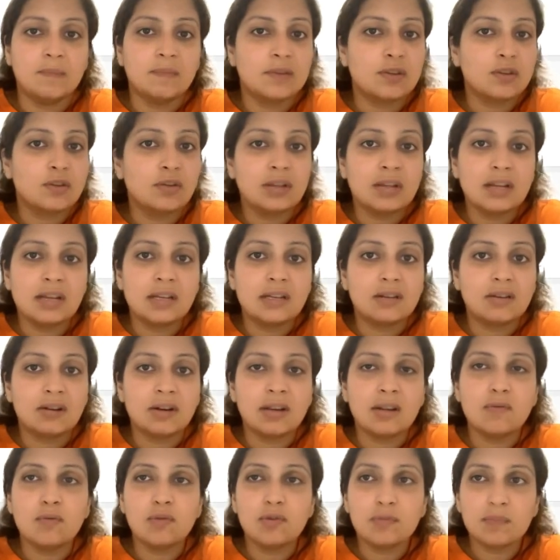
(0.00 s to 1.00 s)
So these
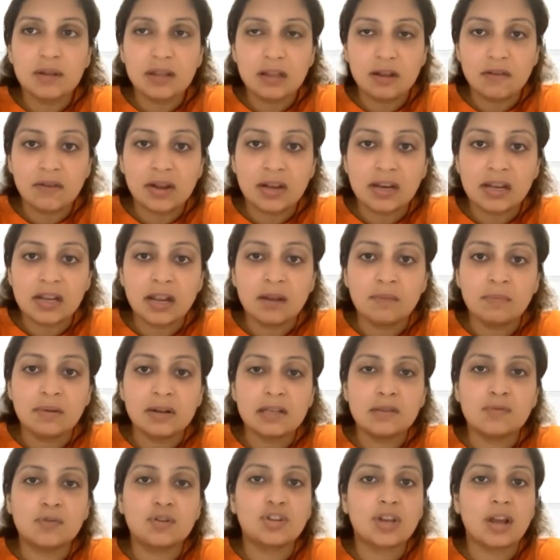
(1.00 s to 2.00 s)
3 would be the
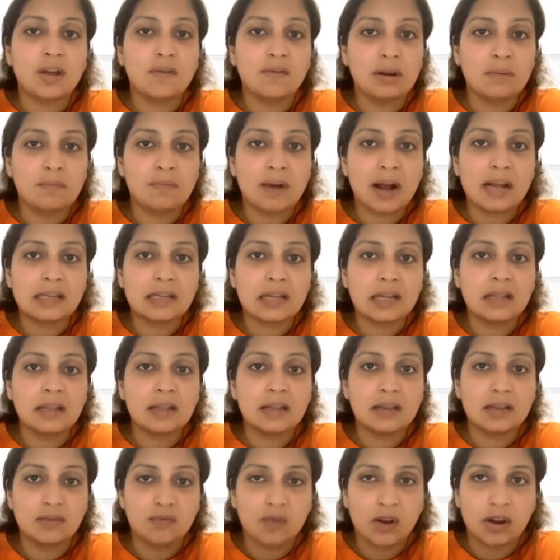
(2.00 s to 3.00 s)
variables which I will pass in
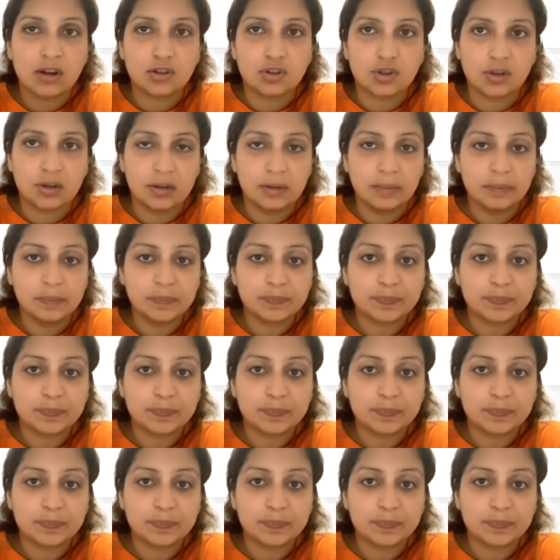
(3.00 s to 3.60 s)
this function.